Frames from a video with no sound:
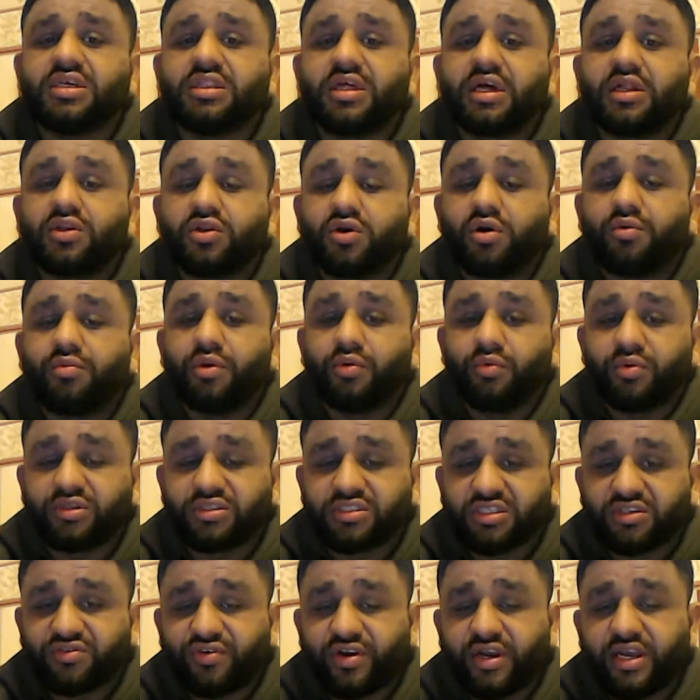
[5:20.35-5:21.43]
that Tommy wins
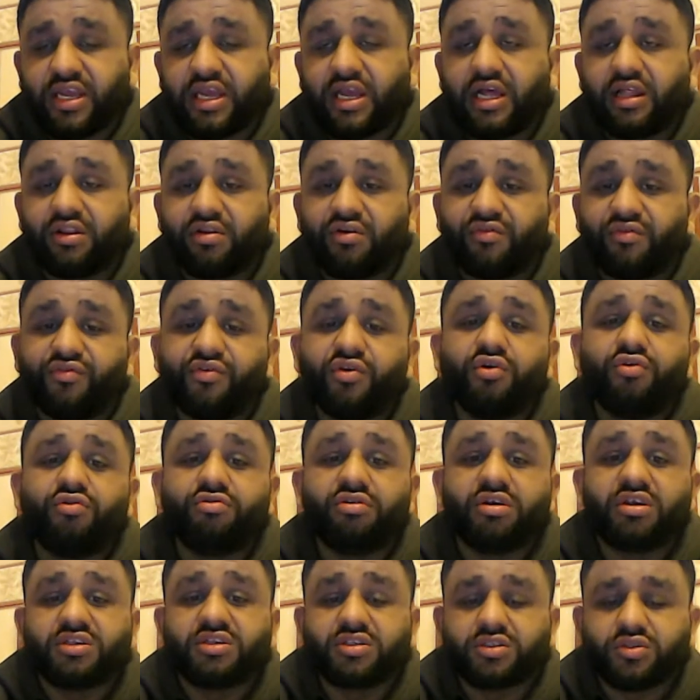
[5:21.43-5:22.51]
this fight, and a few
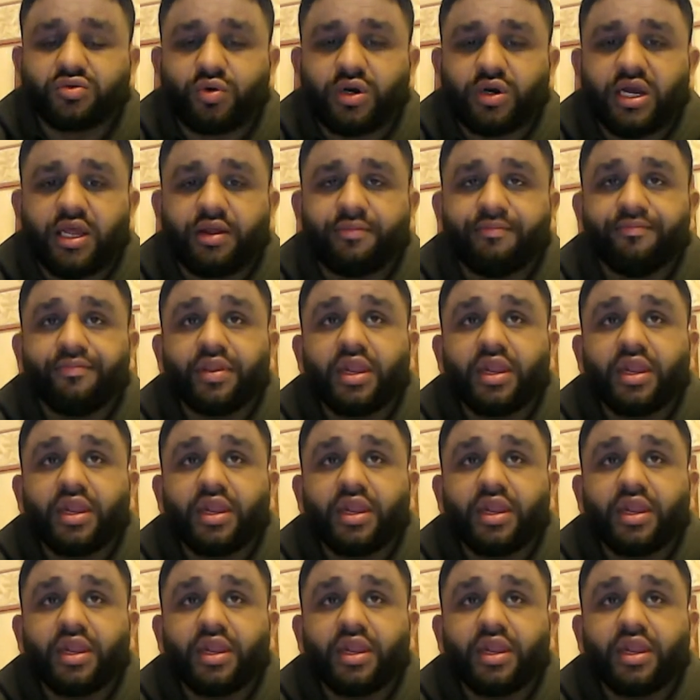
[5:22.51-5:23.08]
reasons why.